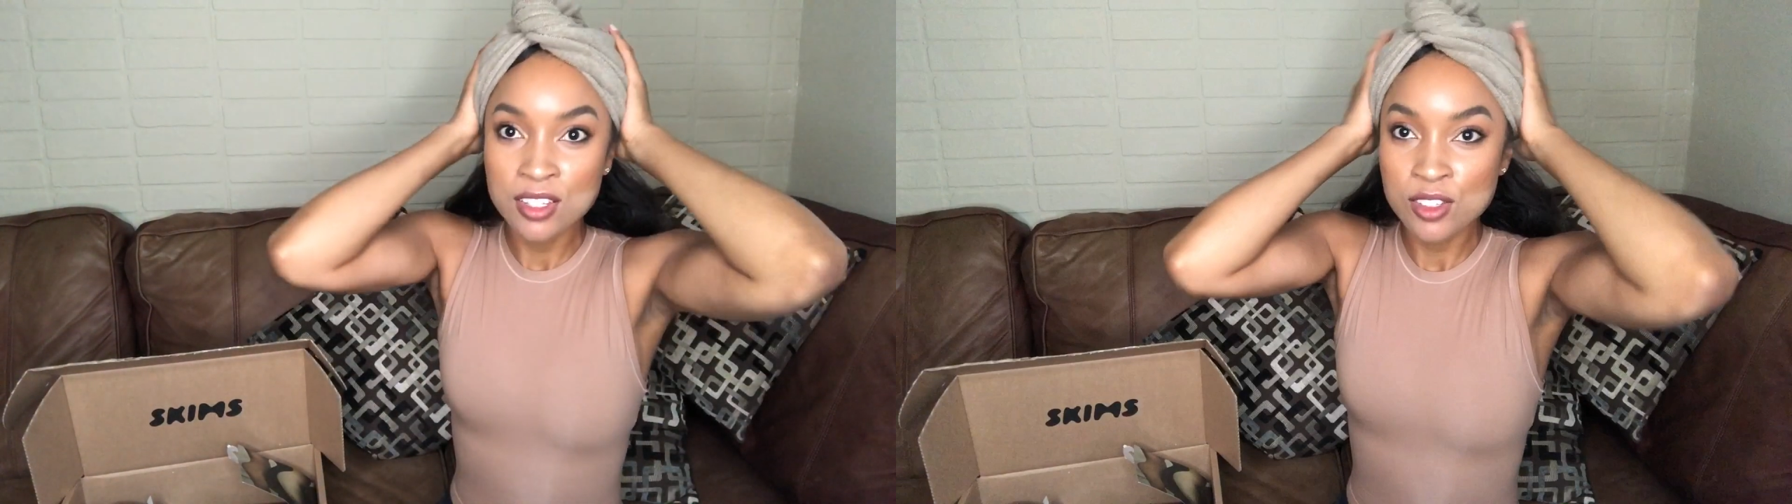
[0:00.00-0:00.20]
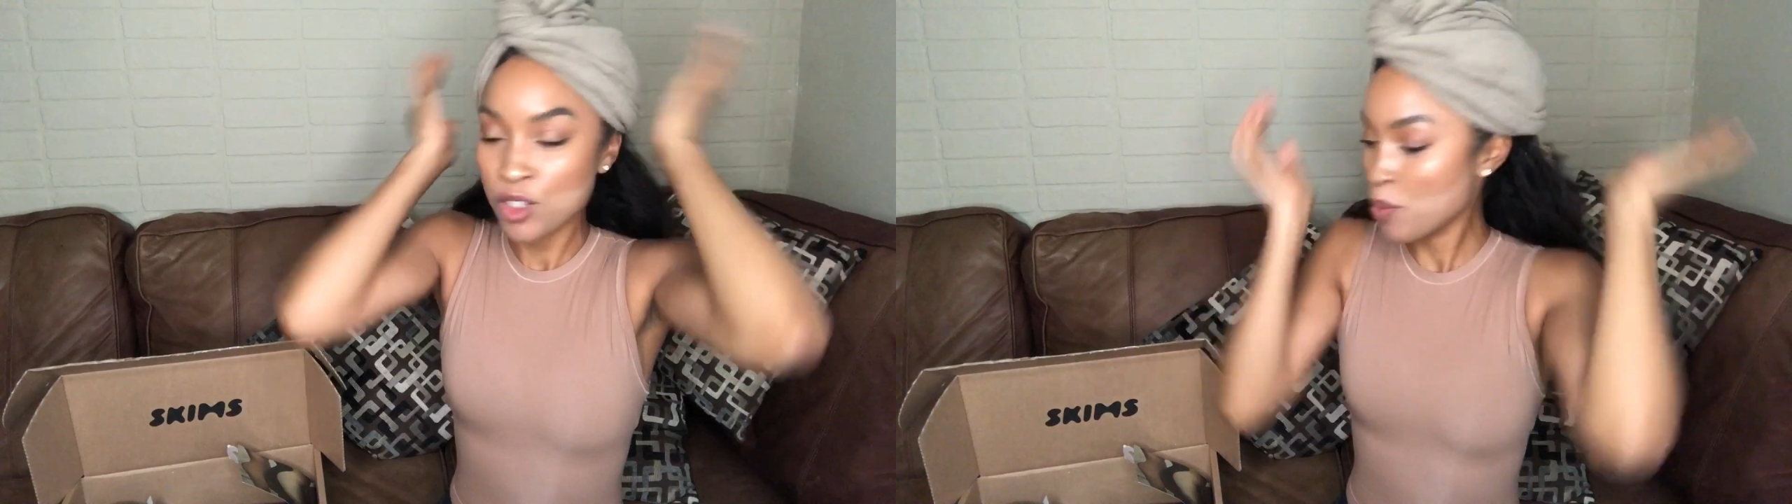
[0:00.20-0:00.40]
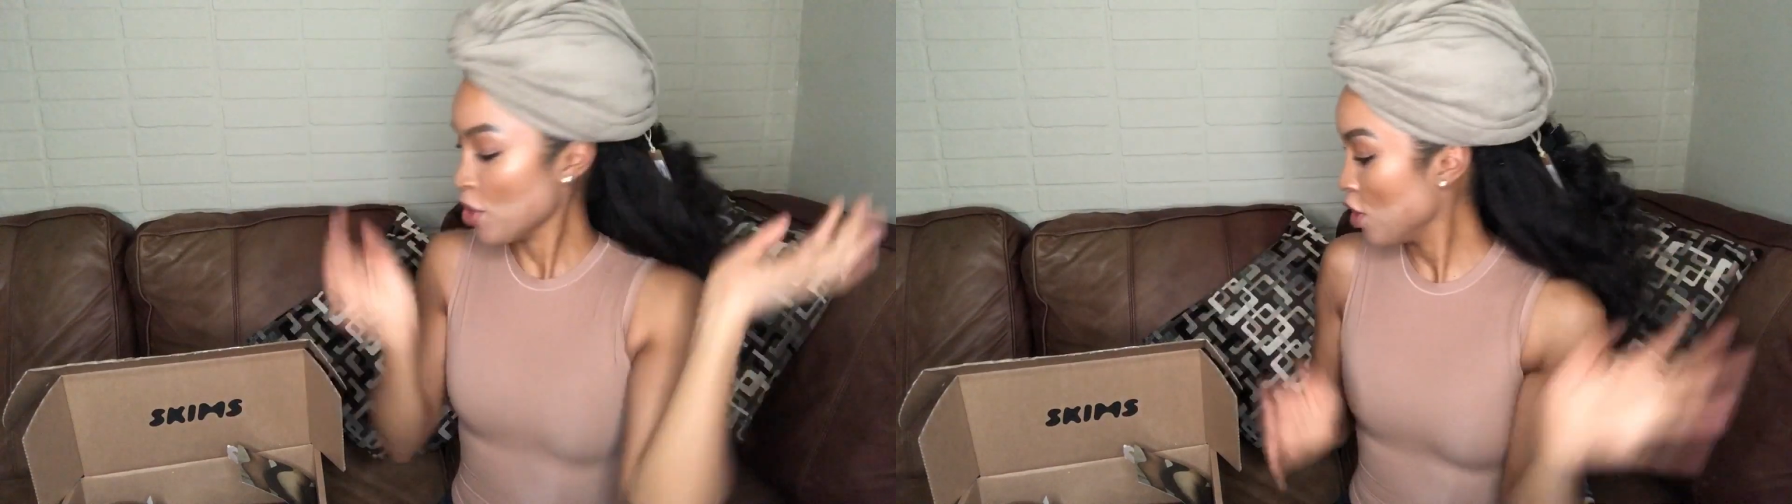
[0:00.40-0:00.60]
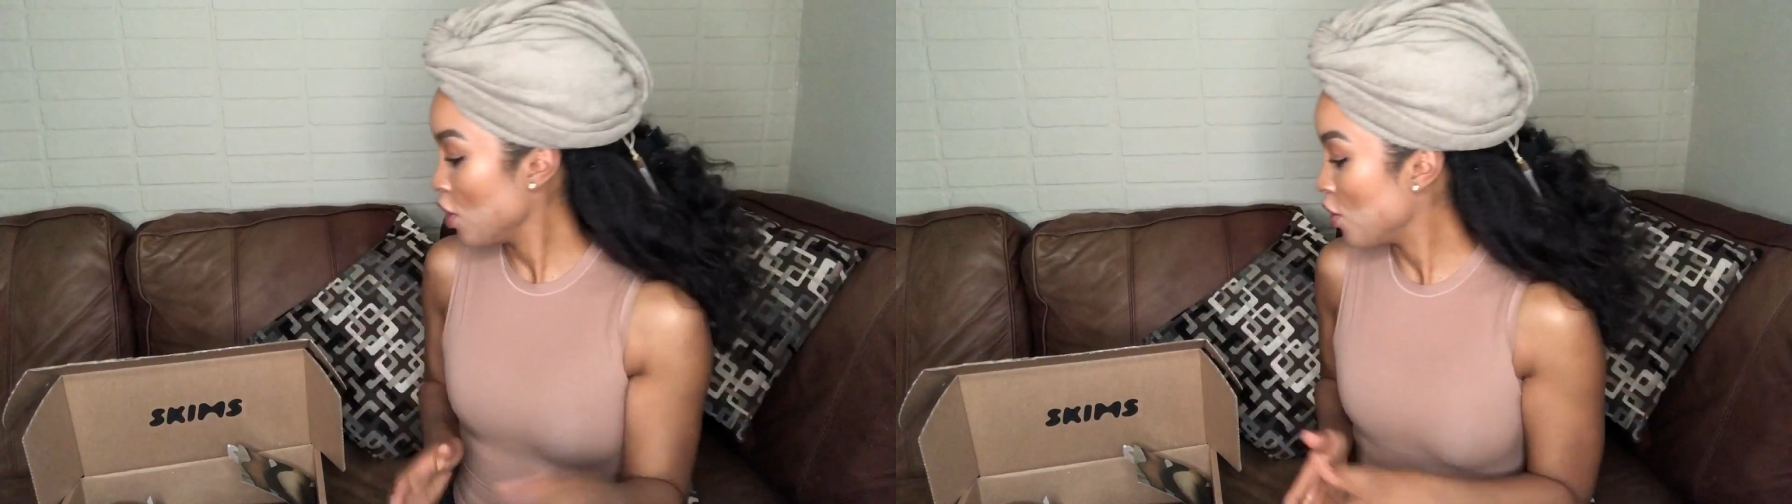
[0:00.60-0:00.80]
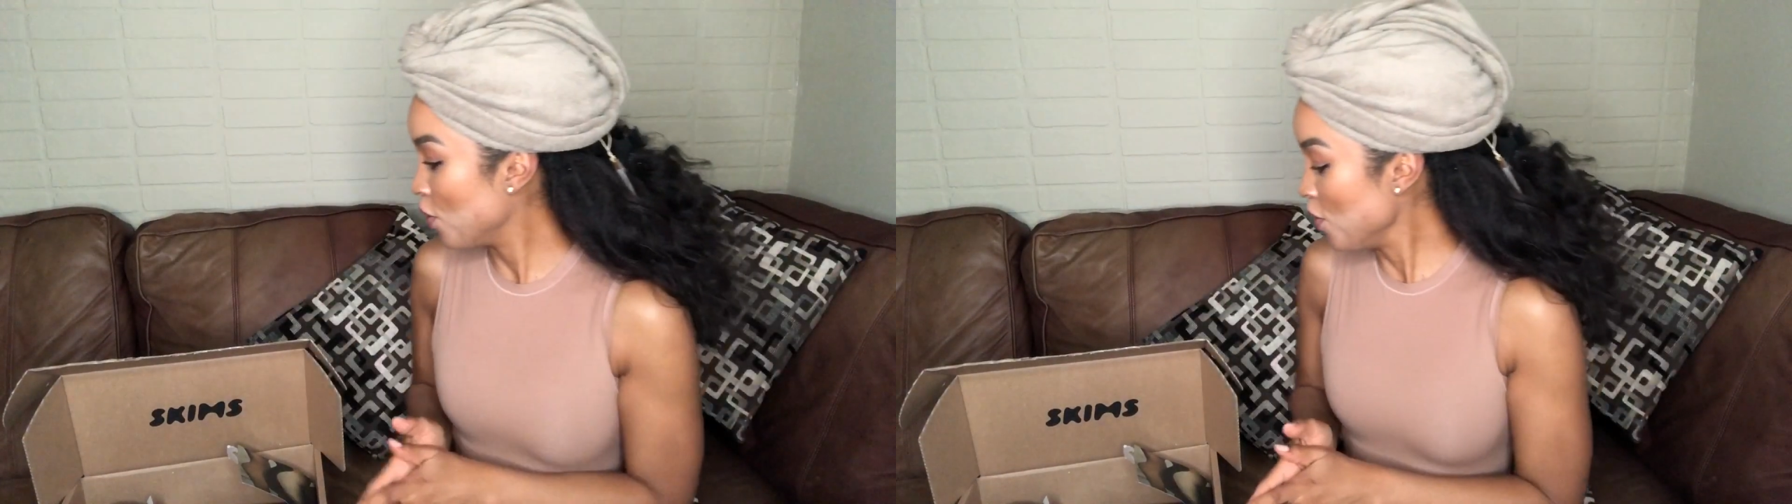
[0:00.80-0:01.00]
Super
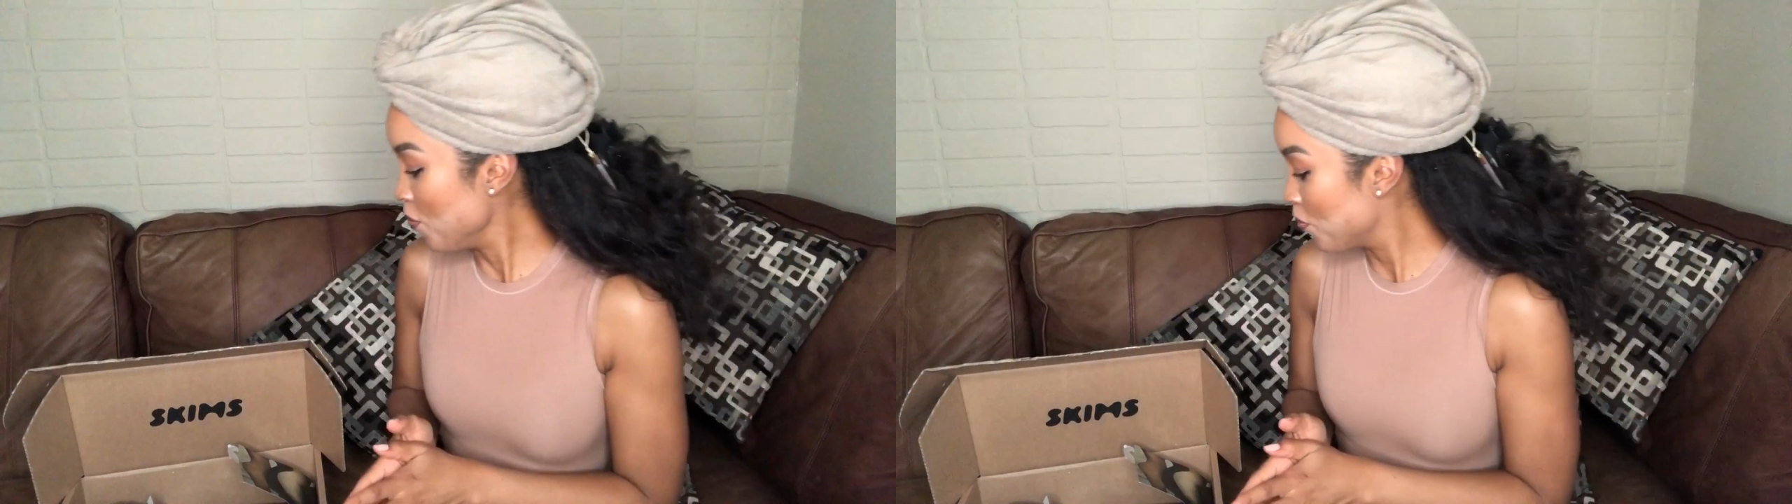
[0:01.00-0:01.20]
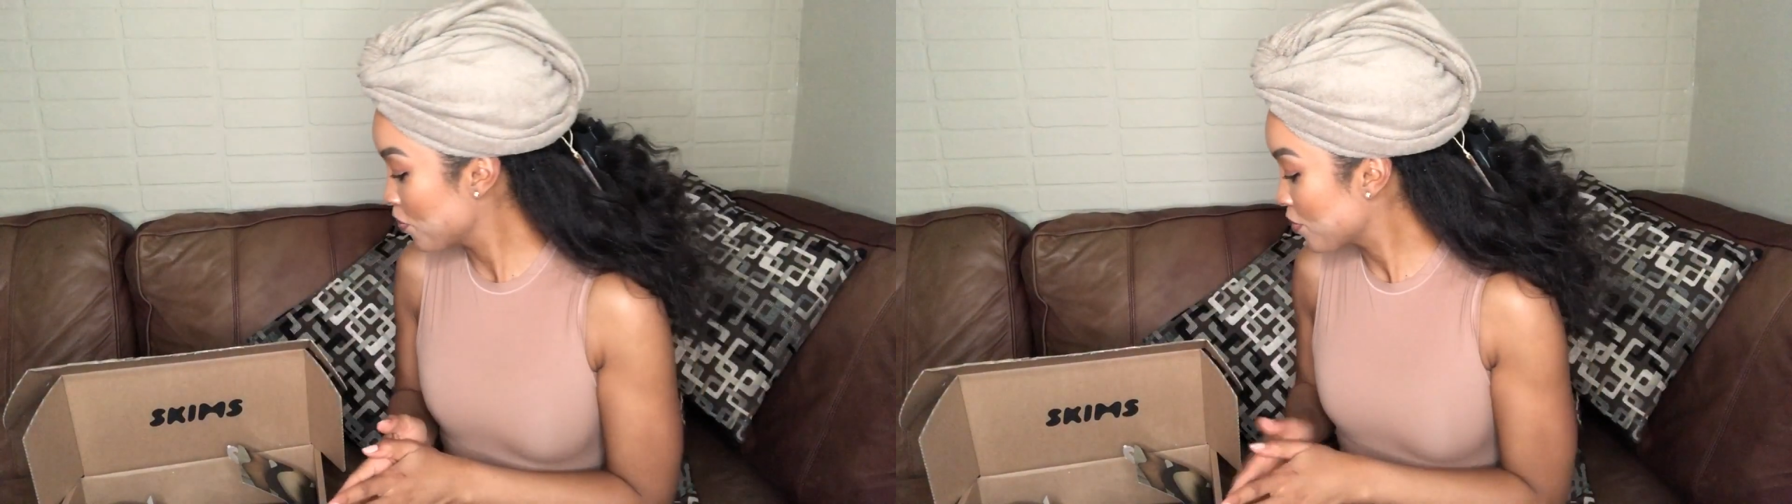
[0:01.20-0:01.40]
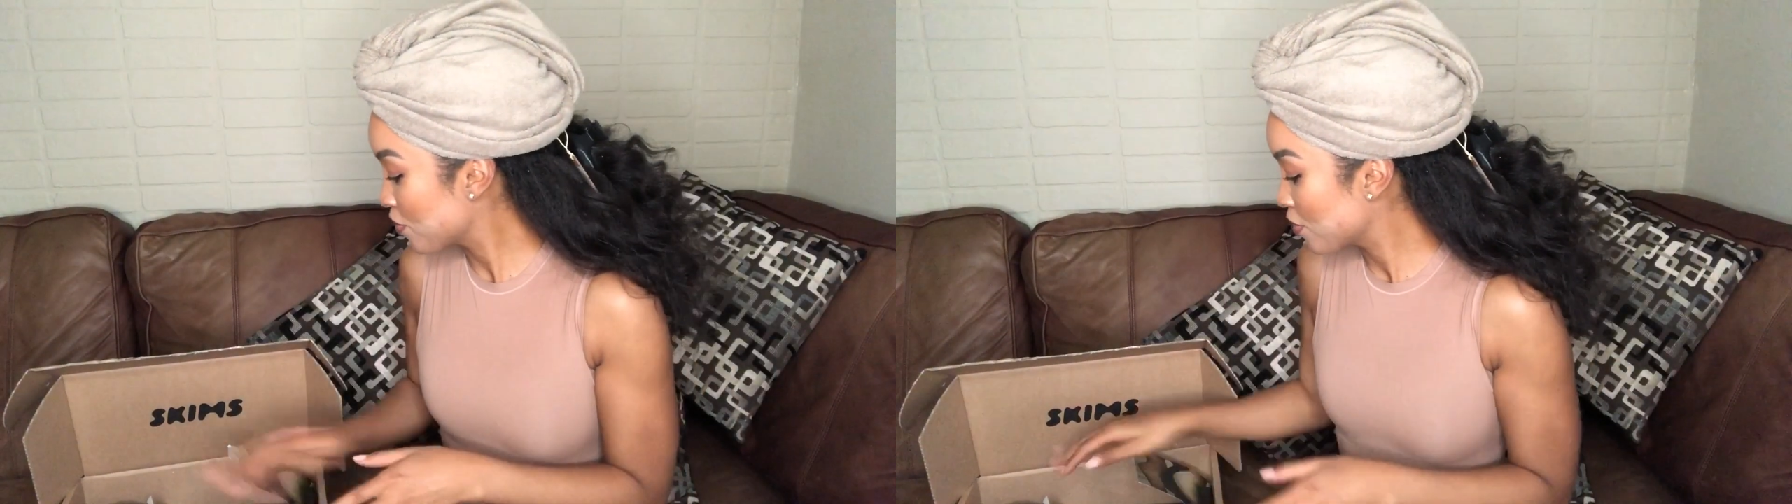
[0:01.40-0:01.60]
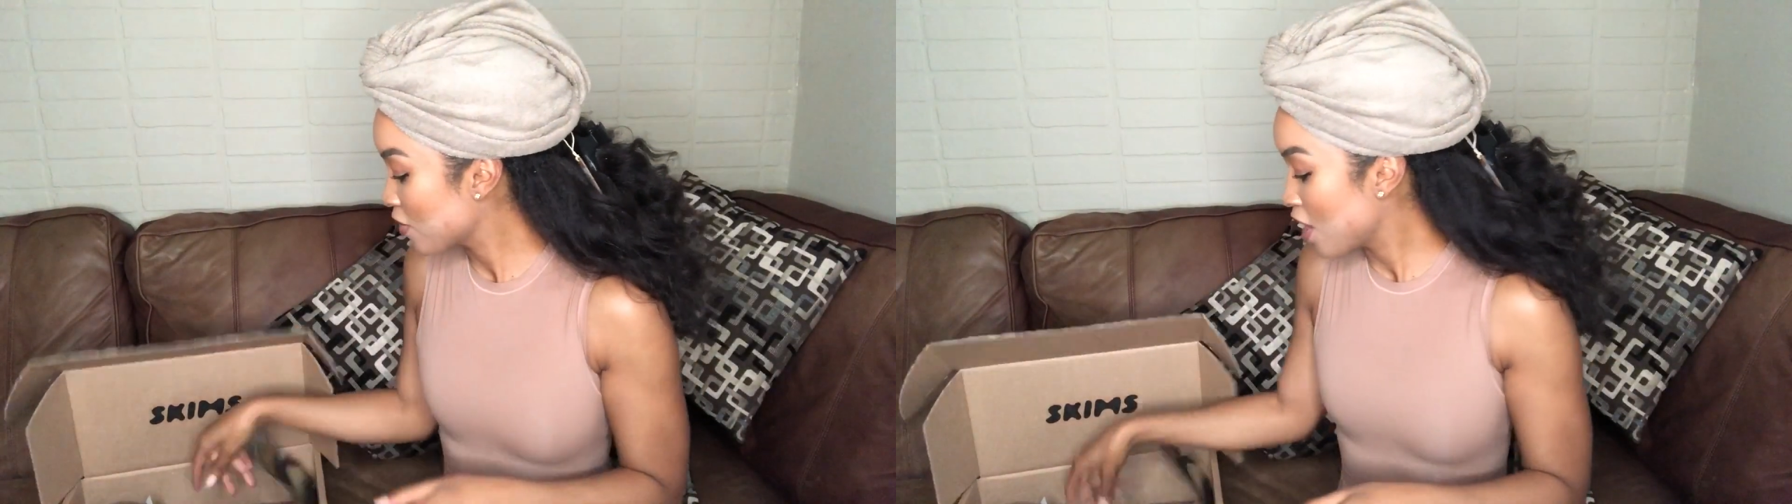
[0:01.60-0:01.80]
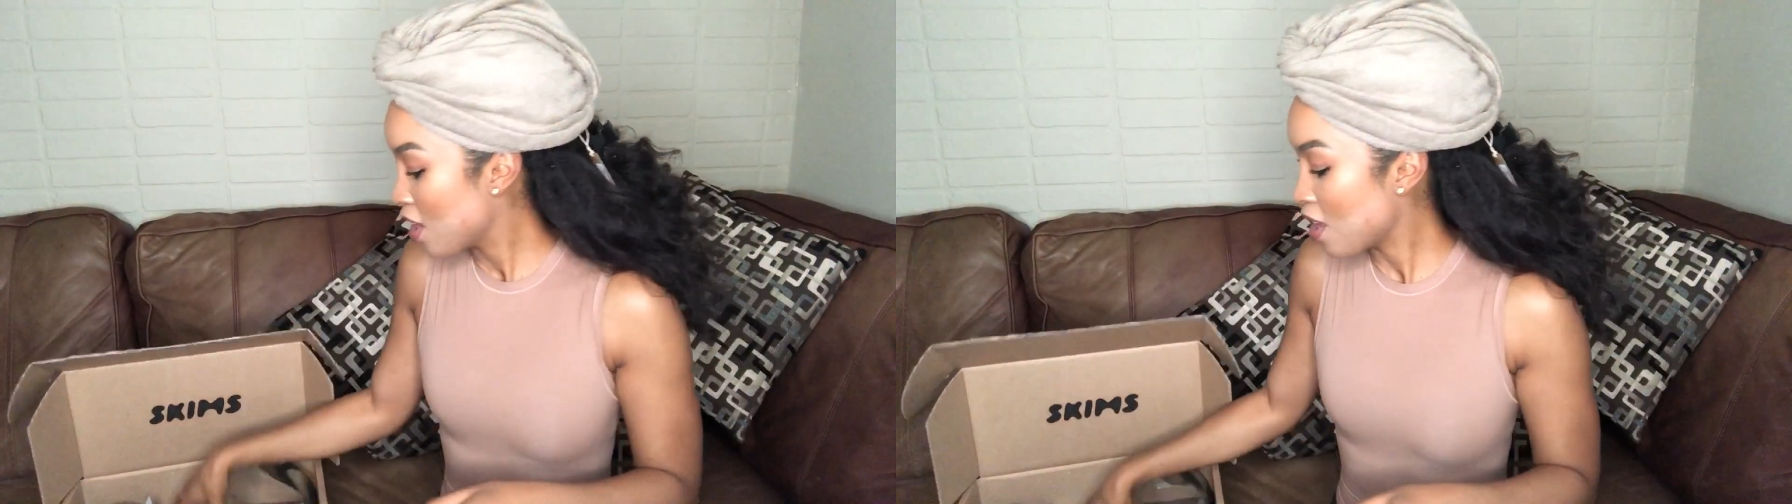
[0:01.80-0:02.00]
cute.
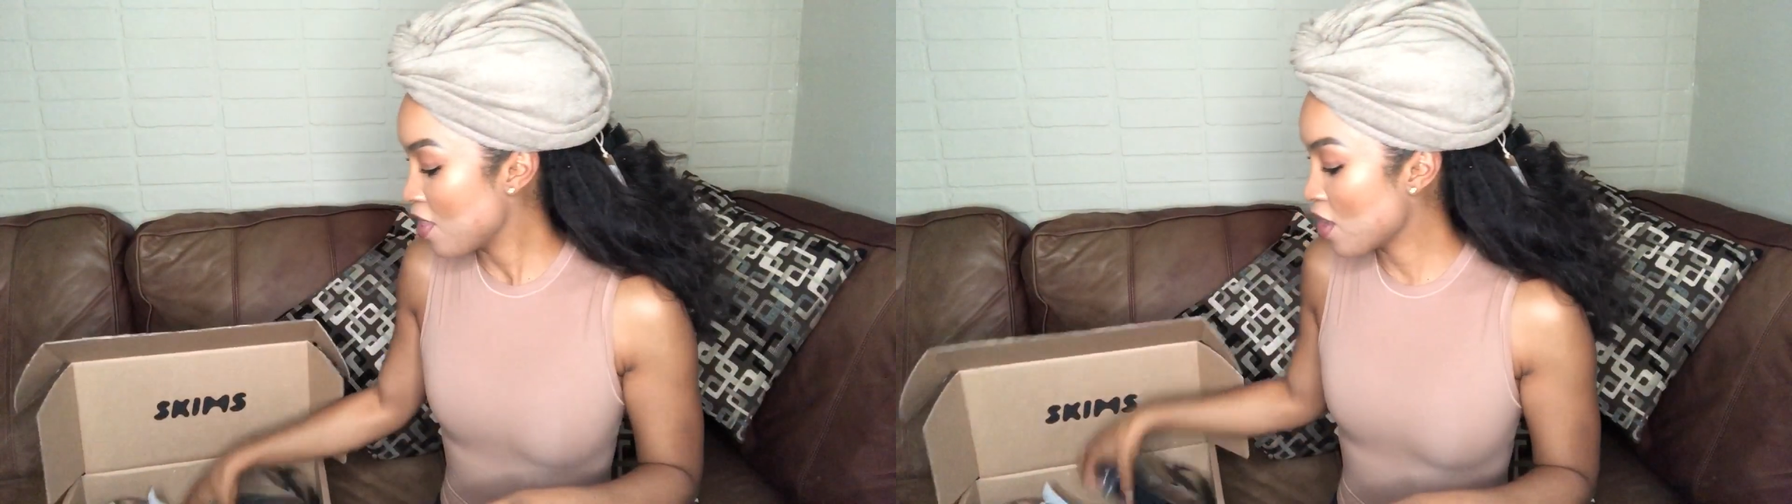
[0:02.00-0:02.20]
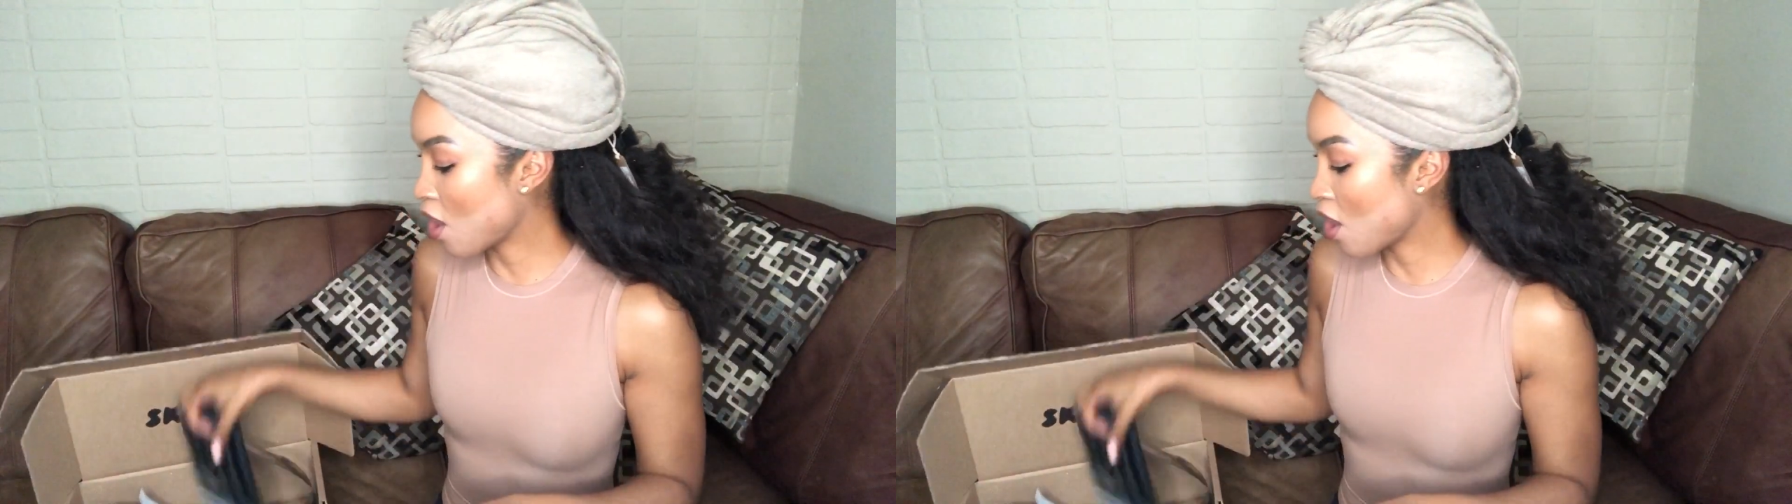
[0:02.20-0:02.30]
And